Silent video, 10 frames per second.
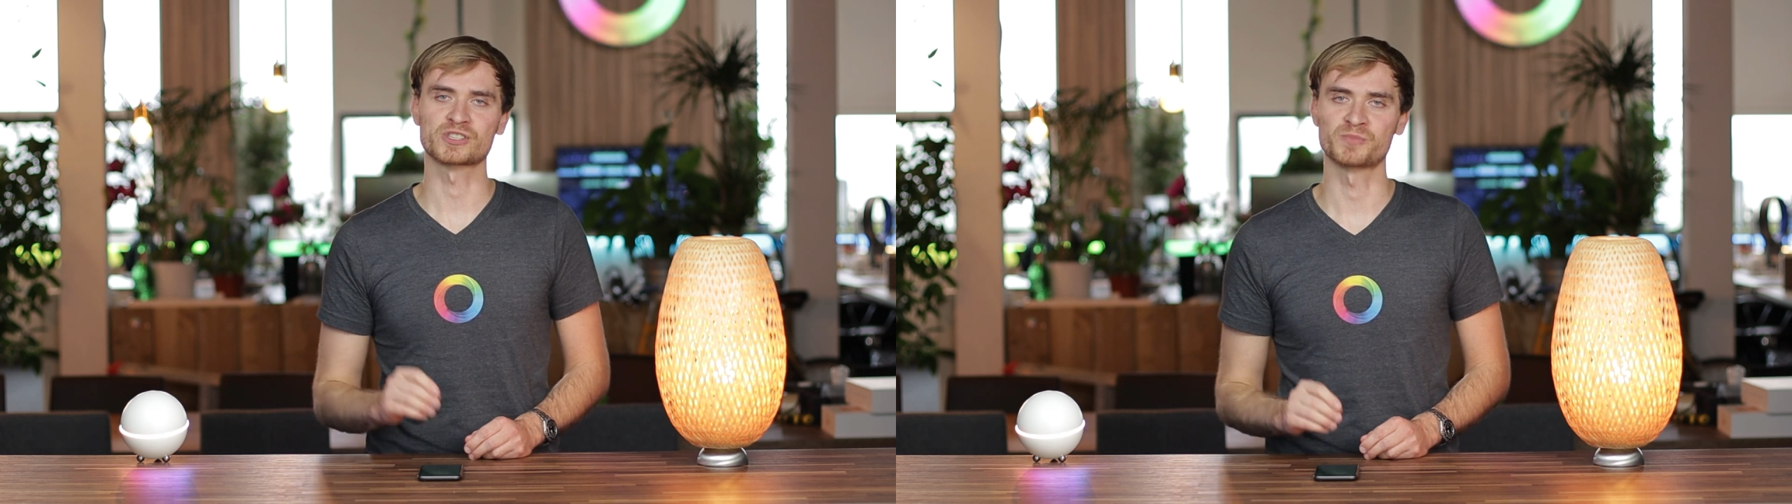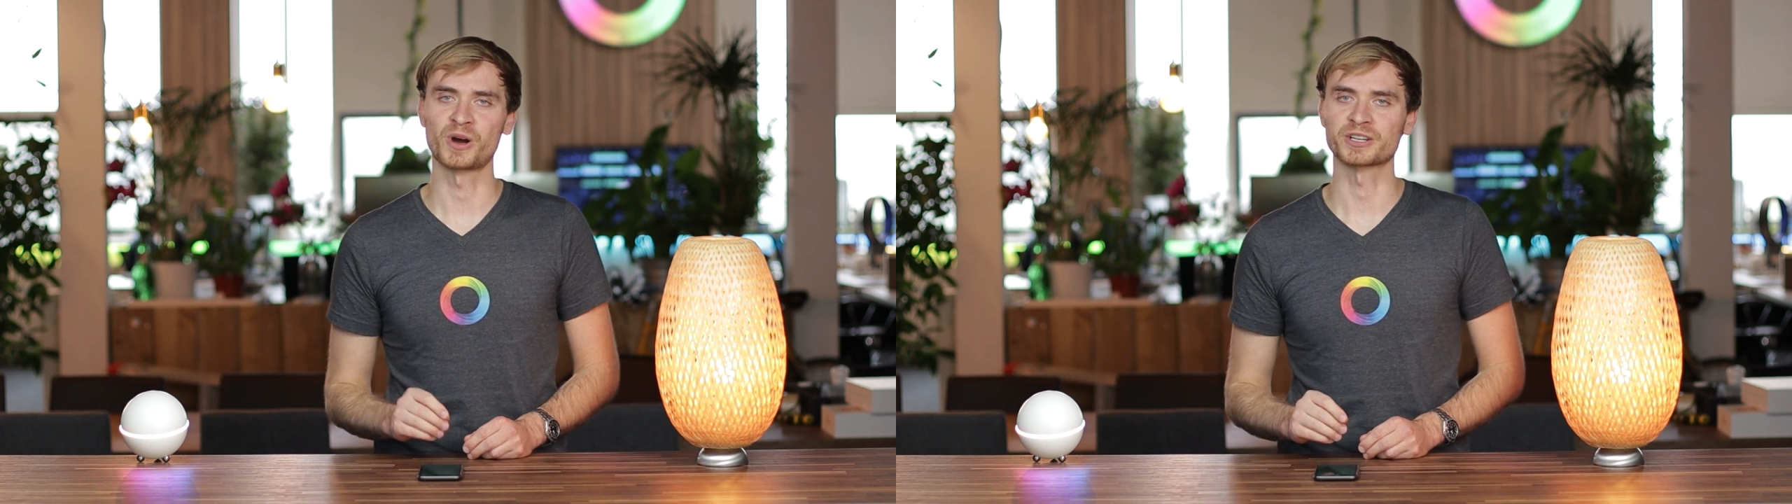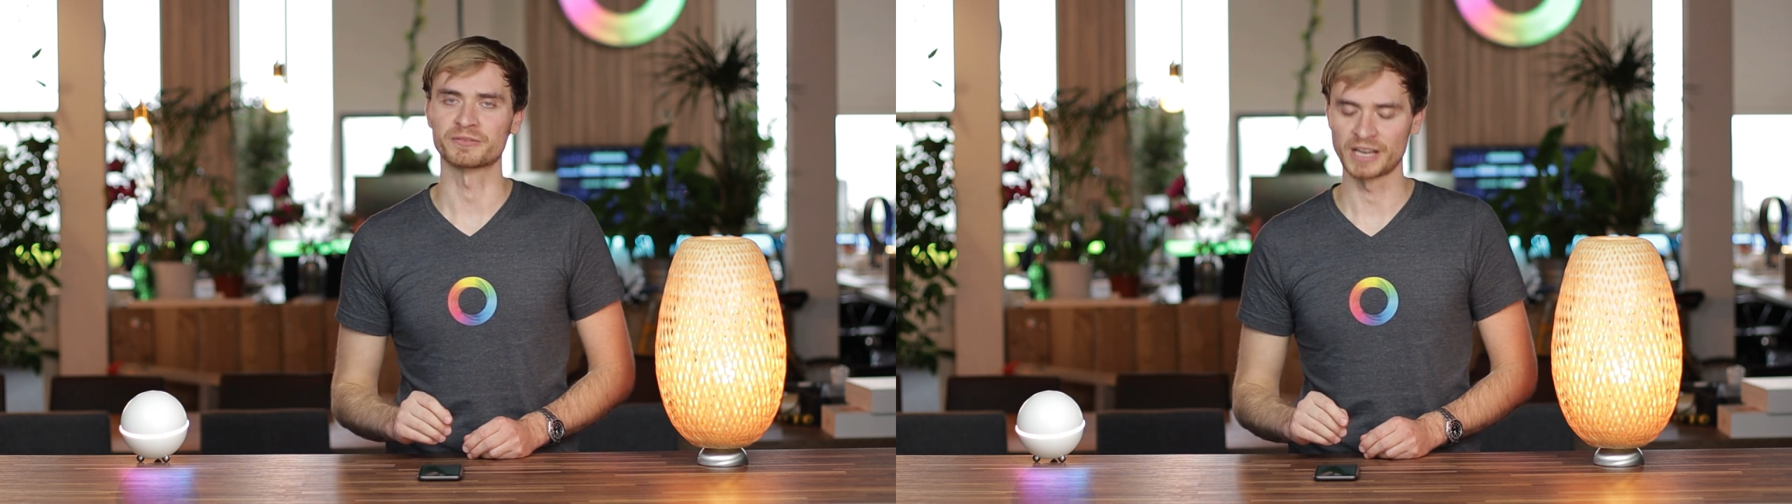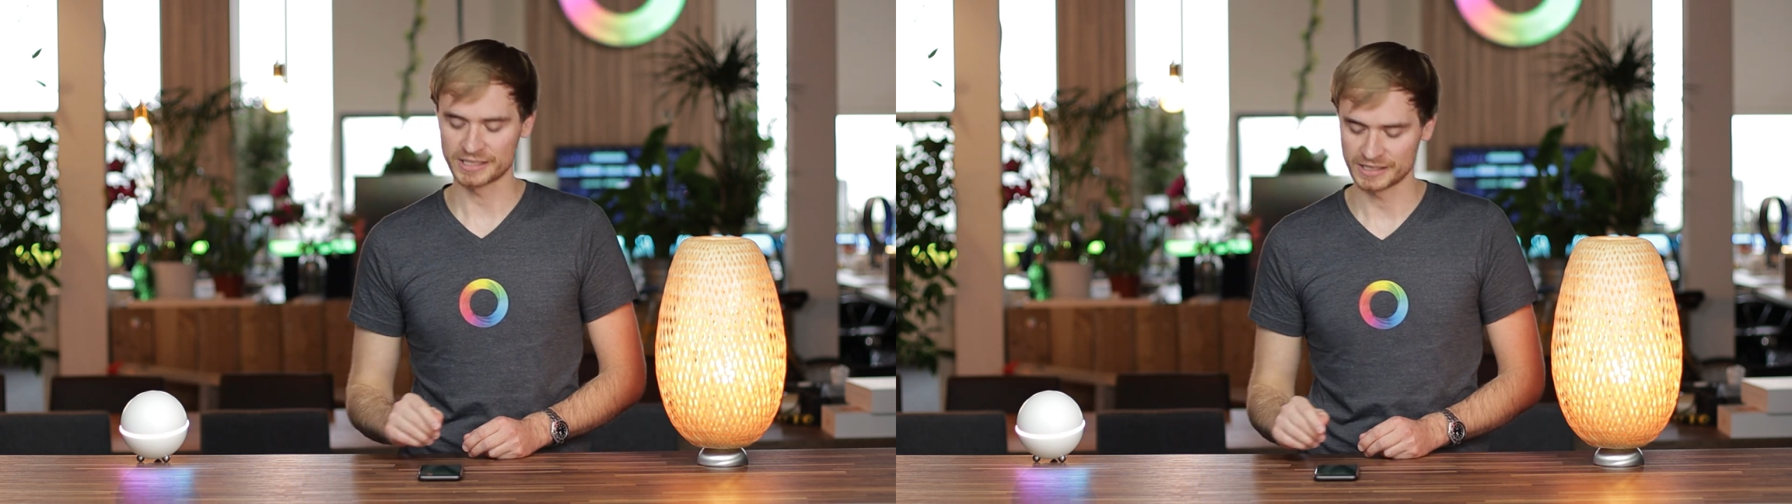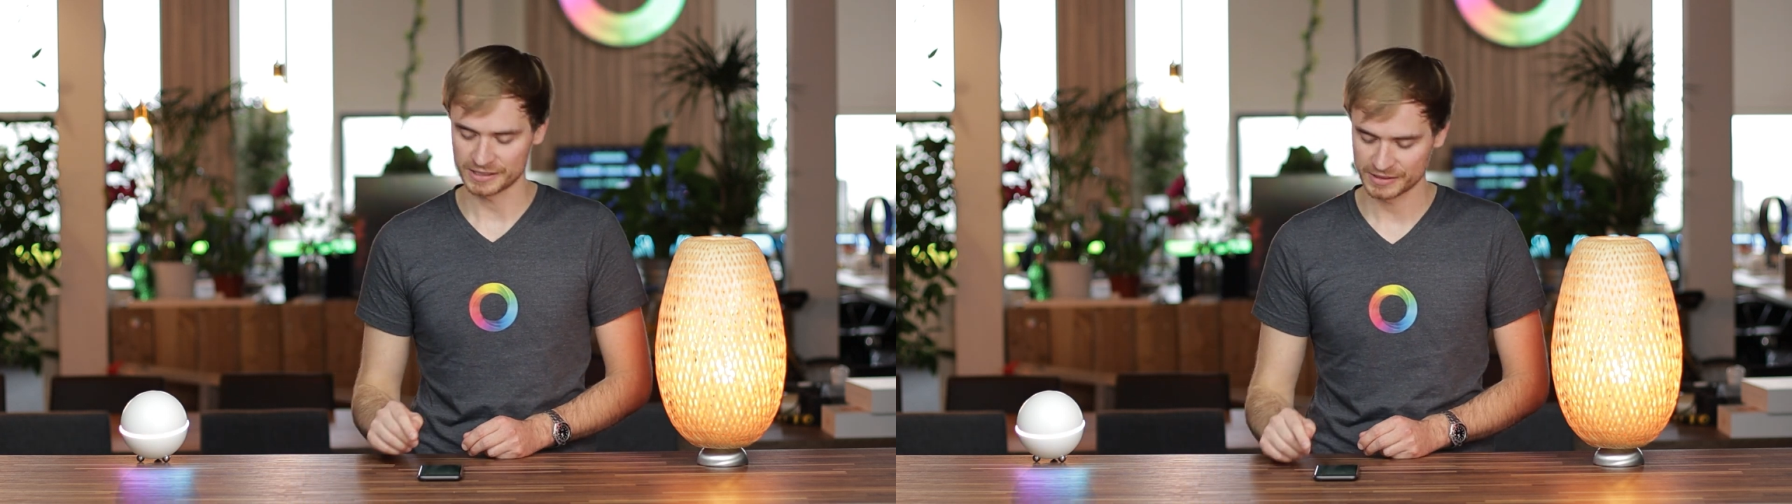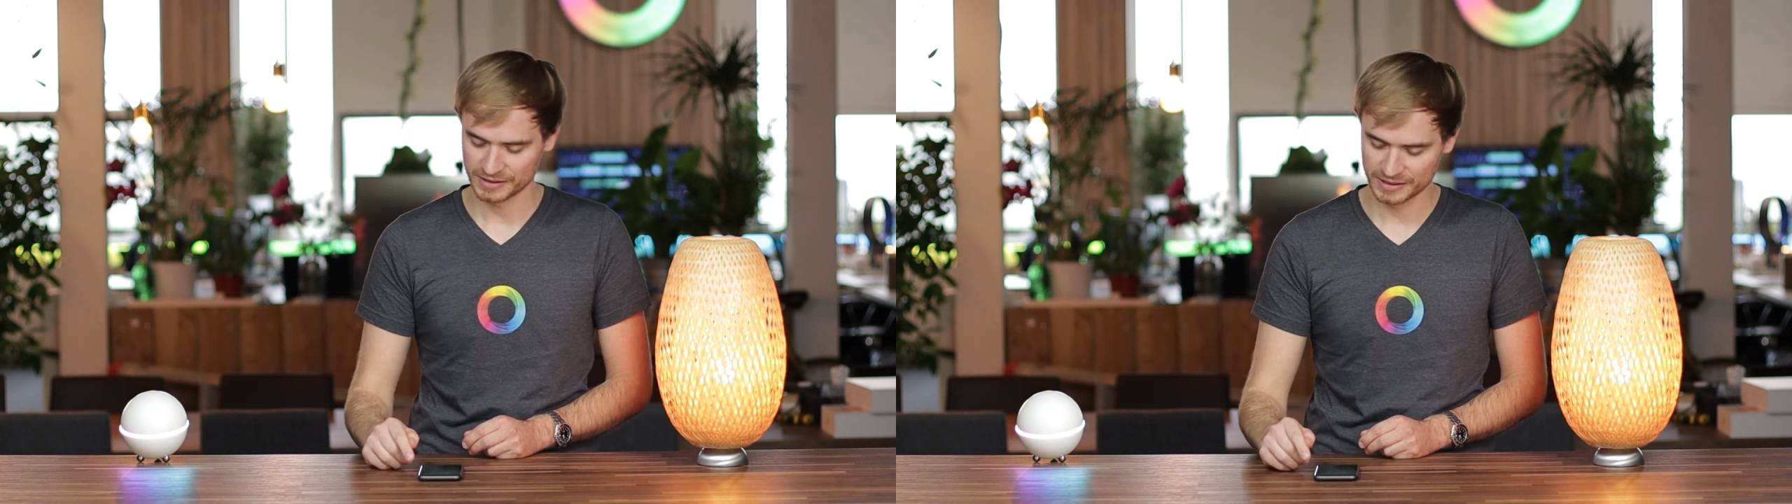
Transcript: smart devices.